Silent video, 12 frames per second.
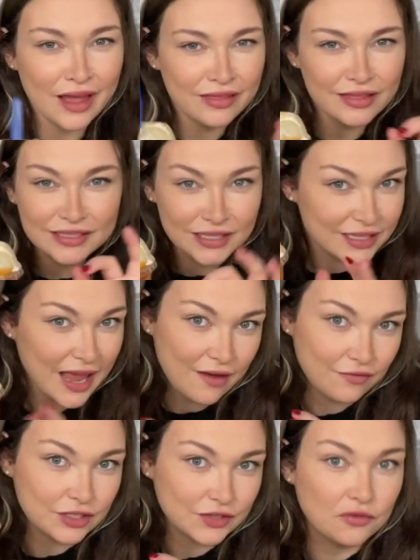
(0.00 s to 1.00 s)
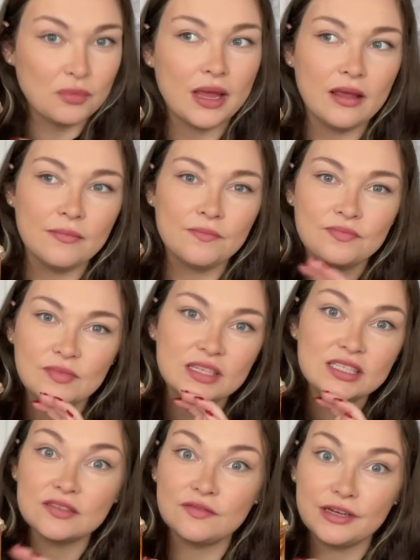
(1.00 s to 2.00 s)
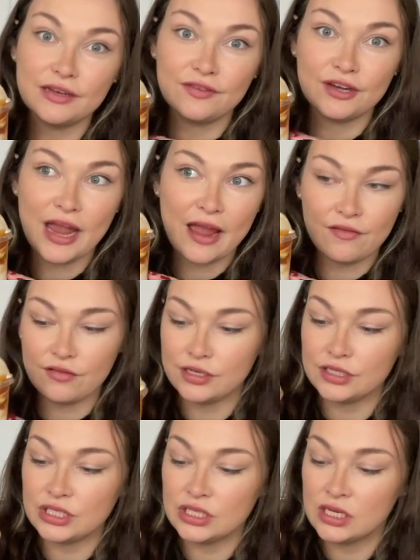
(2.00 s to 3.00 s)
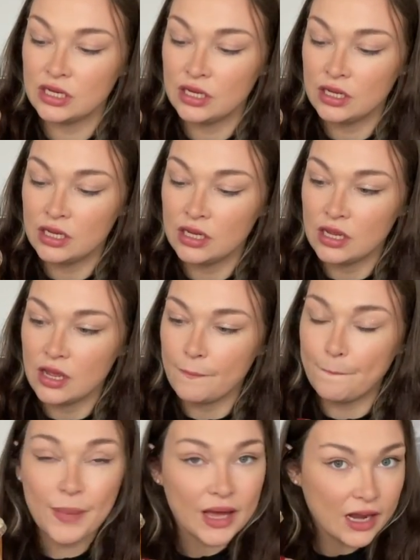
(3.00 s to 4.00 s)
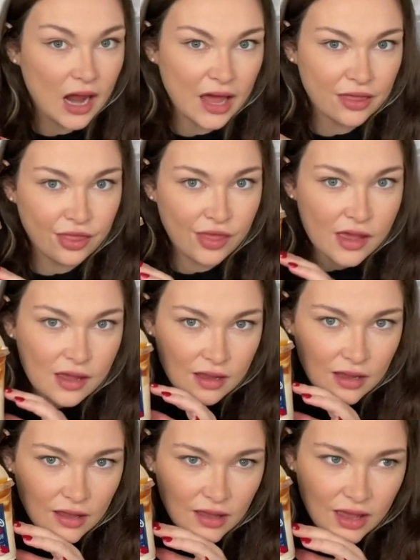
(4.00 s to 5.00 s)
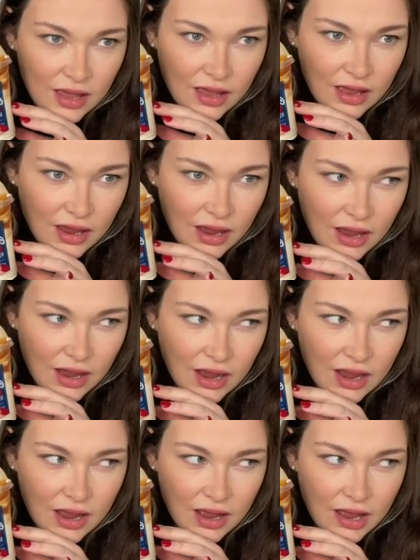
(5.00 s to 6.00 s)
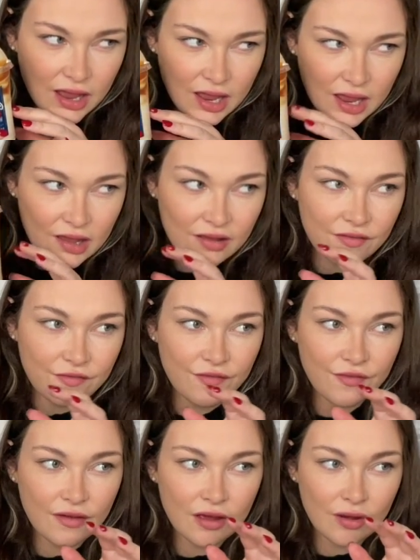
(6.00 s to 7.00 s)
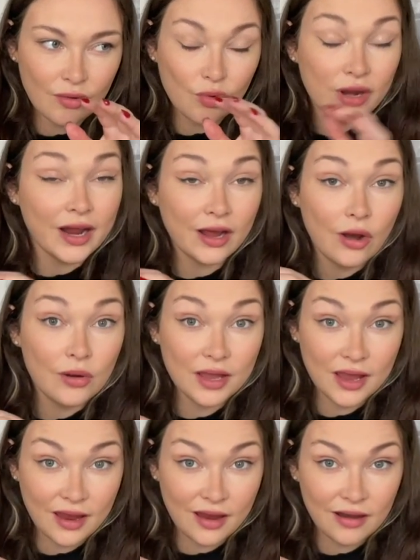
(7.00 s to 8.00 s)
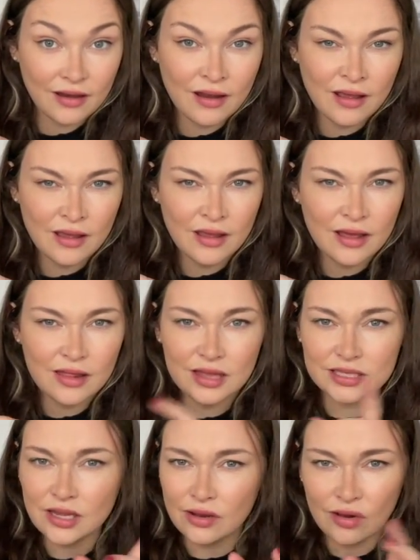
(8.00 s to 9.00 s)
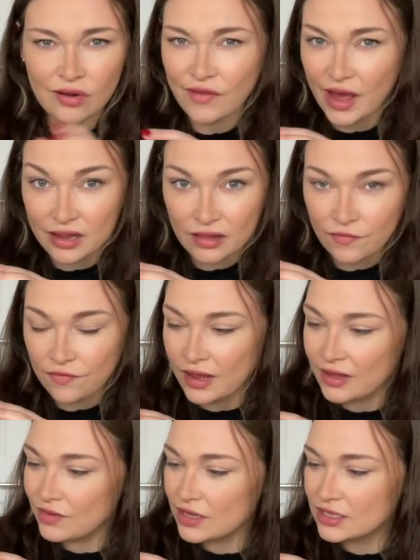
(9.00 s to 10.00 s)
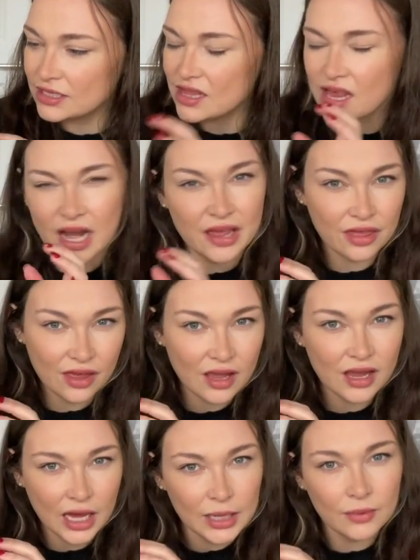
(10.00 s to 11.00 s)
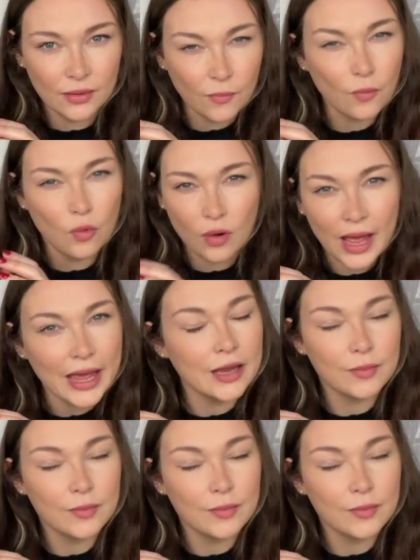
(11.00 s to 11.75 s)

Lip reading: This is average for me. This is very, very average. But I think if, when I go again, there's a lot of other flavors that I think are gonna be way